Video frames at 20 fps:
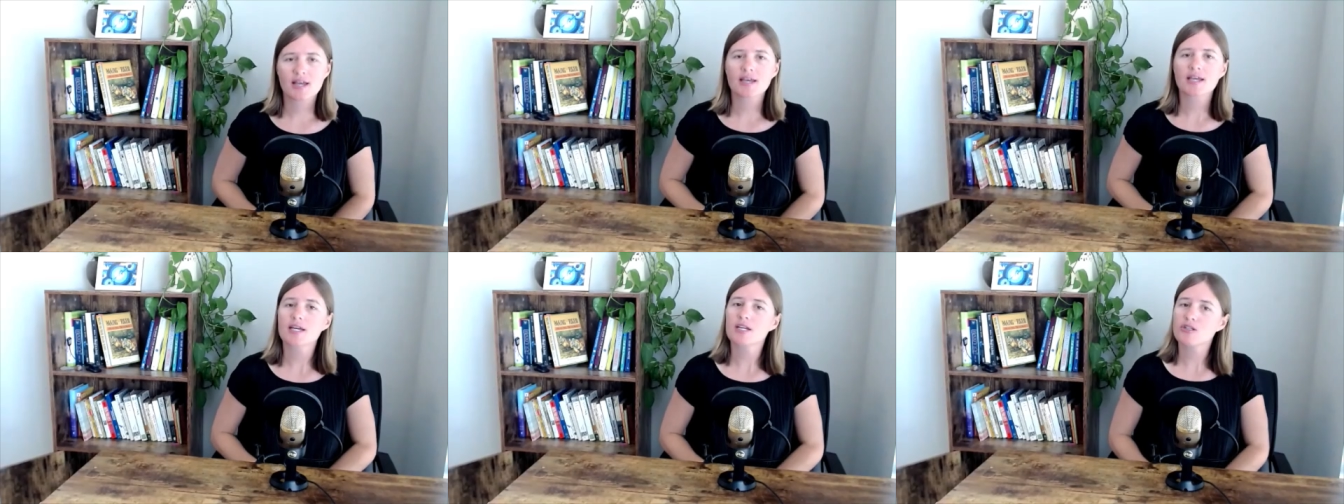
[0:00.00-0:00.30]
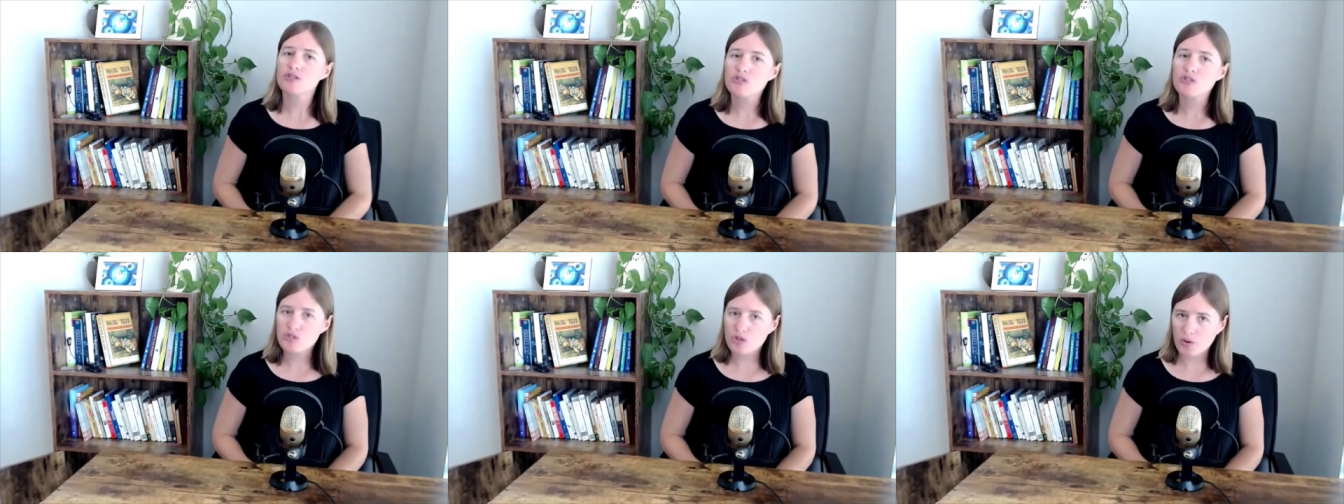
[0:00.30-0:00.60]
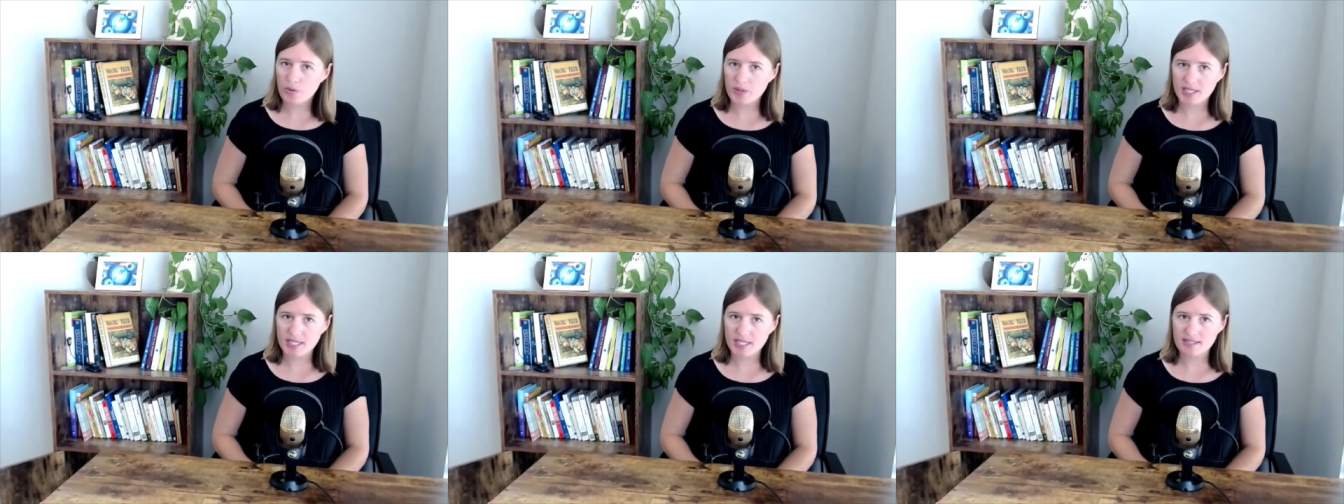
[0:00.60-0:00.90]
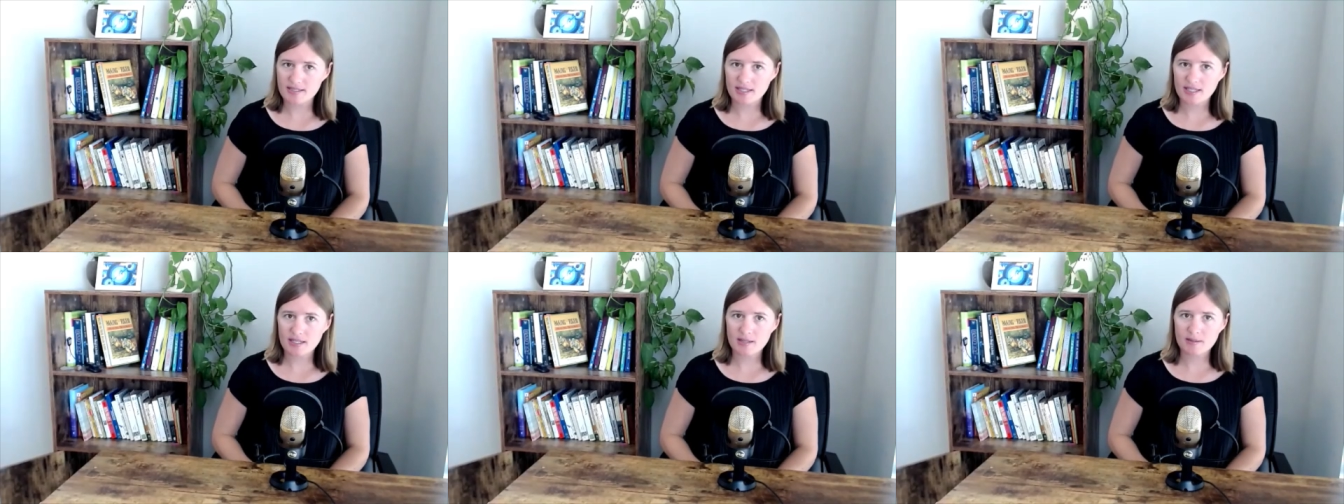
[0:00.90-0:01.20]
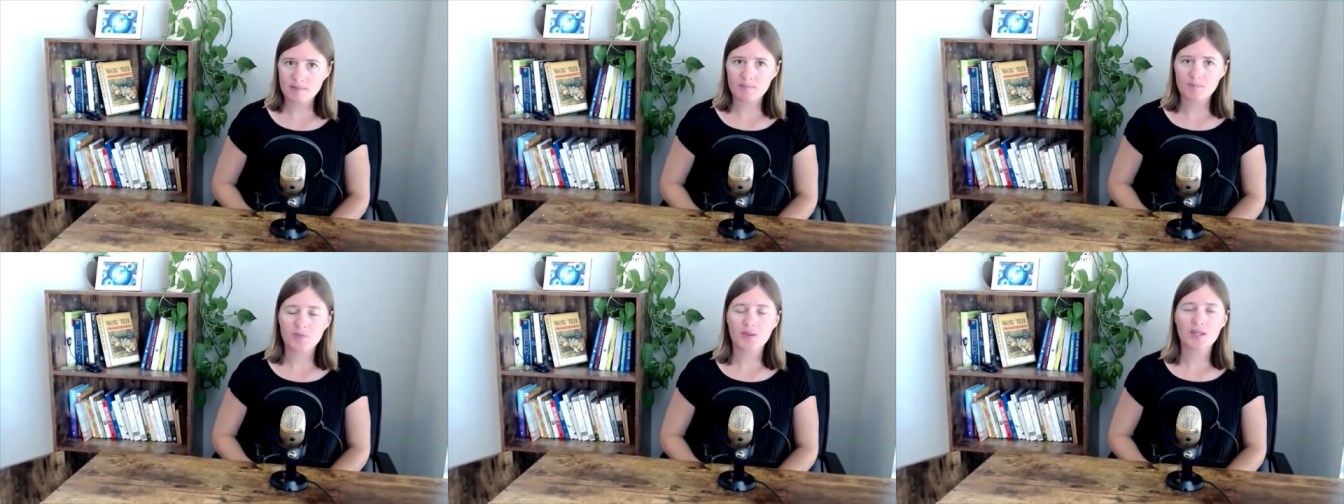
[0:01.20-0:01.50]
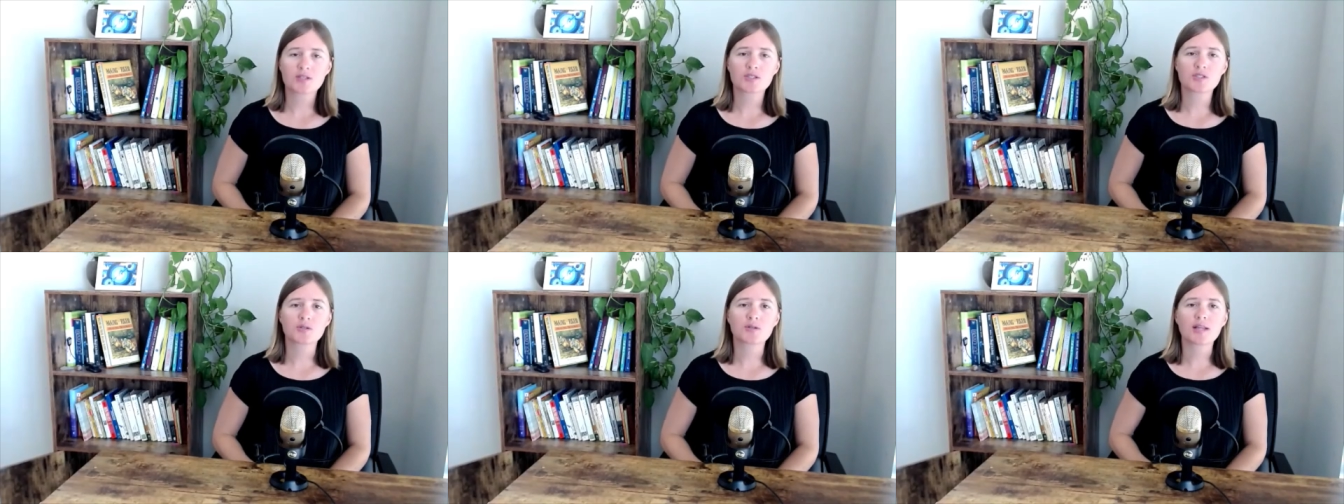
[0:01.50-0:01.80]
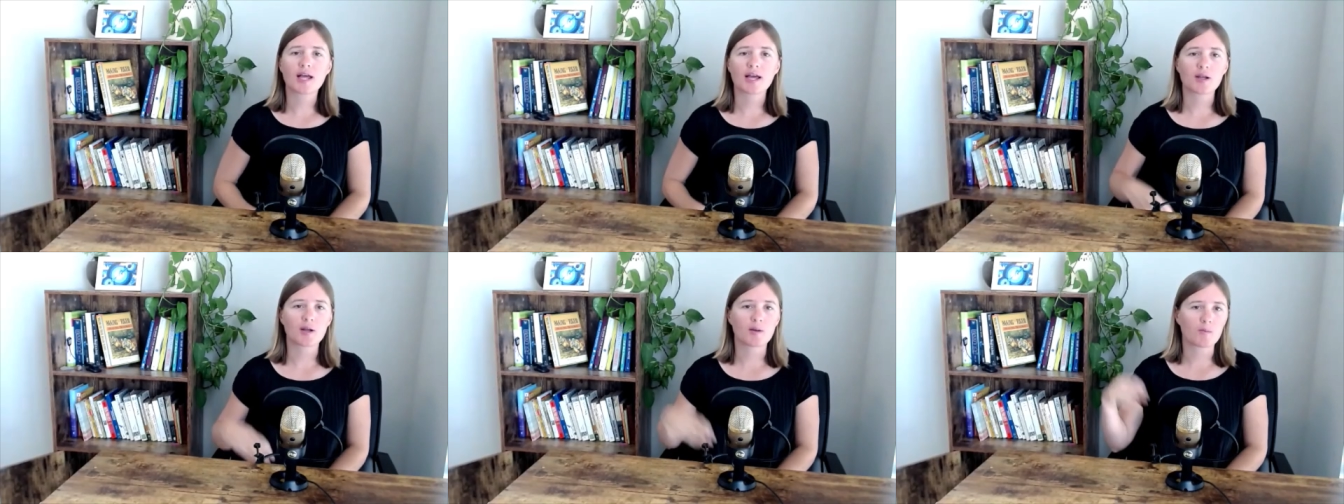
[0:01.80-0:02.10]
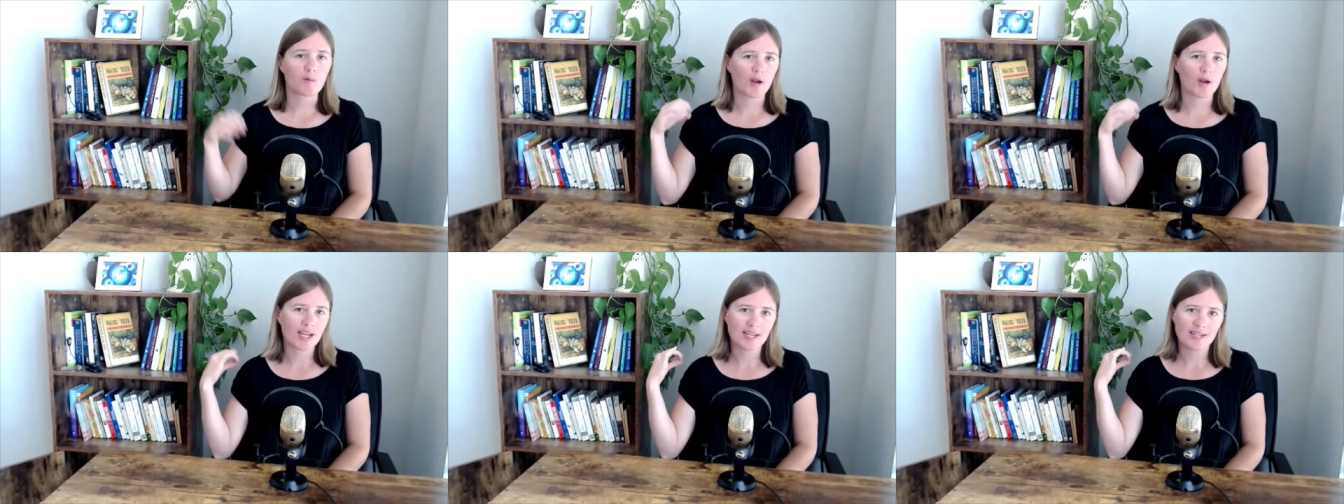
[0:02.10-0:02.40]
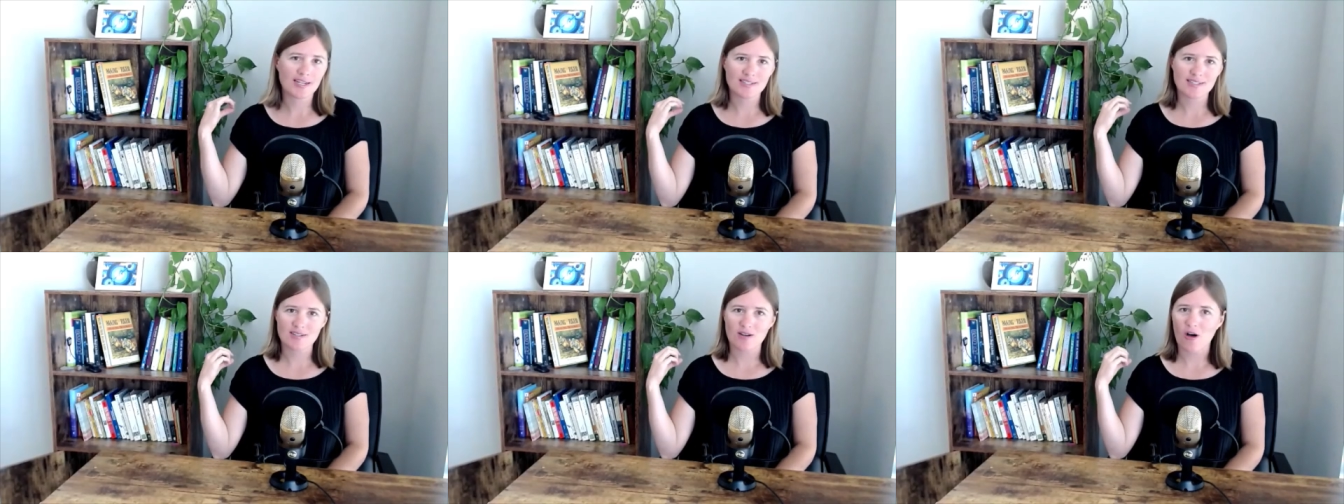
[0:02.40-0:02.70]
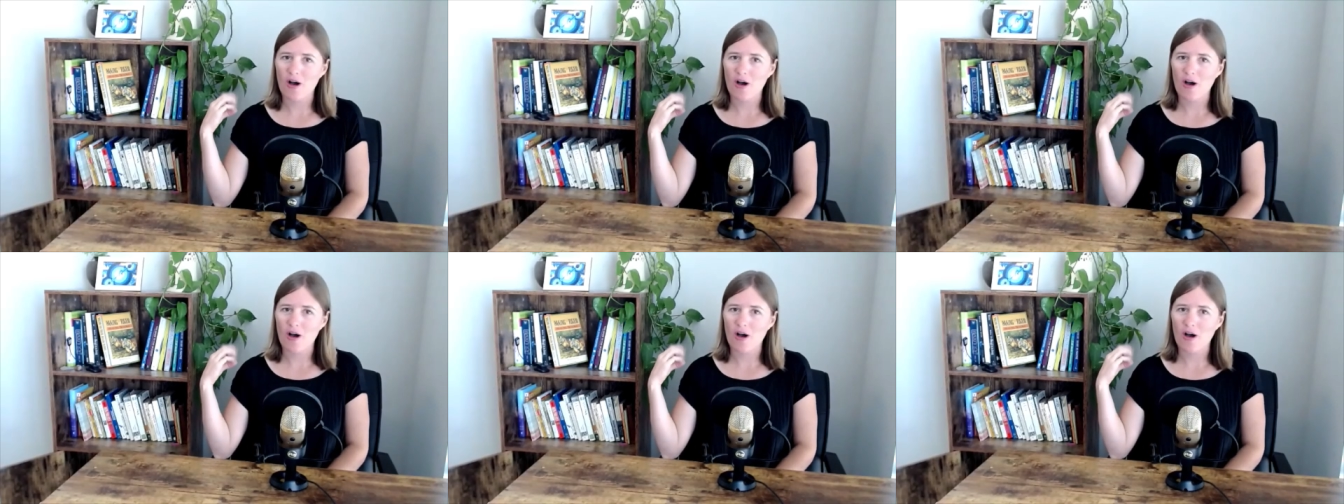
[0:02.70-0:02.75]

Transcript: It is so easy to let your brain's